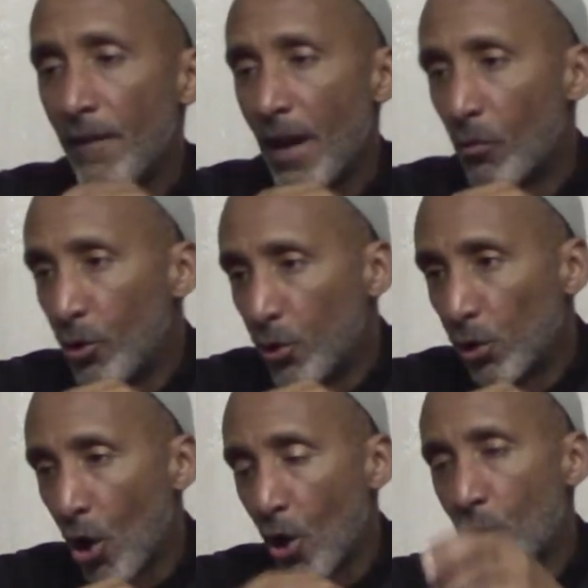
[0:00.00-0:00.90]
That when you
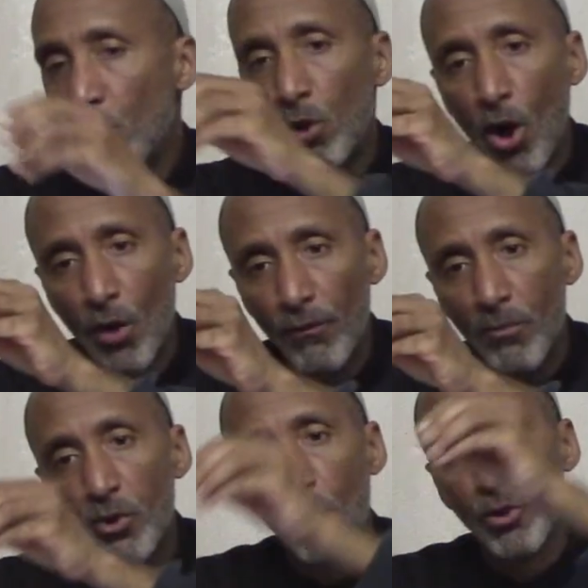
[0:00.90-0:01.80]
learn
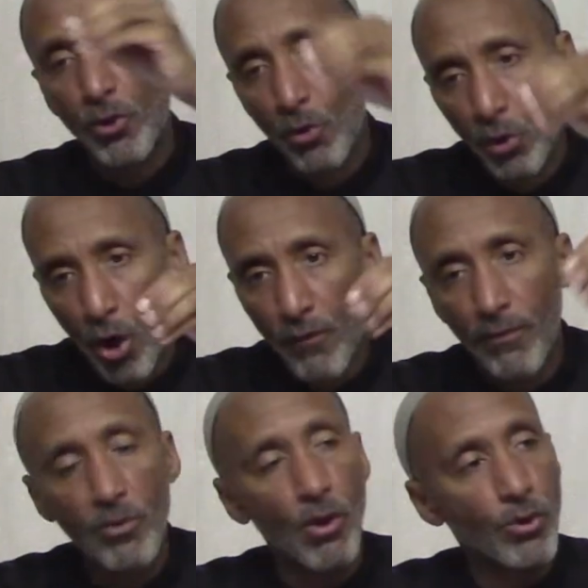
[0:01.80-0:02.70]
from so-and-so, who learned
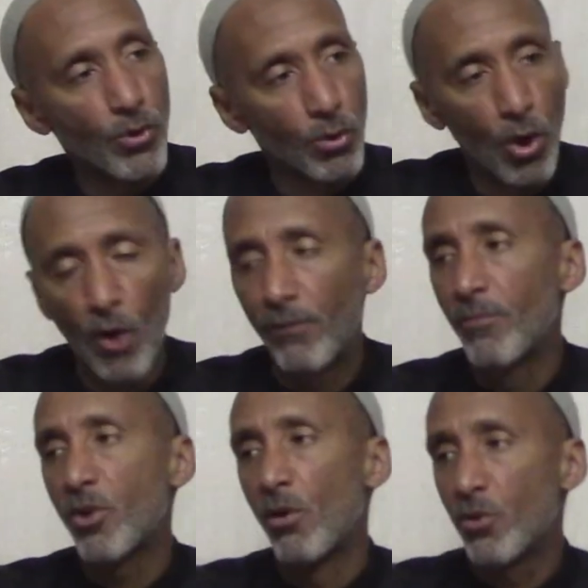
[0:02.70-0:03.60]
from so-and-so, who learned
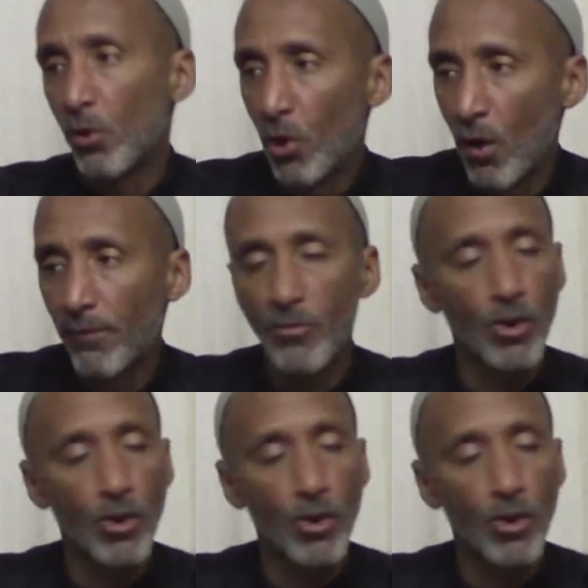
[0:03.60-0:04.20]
from so-and-so, who learned from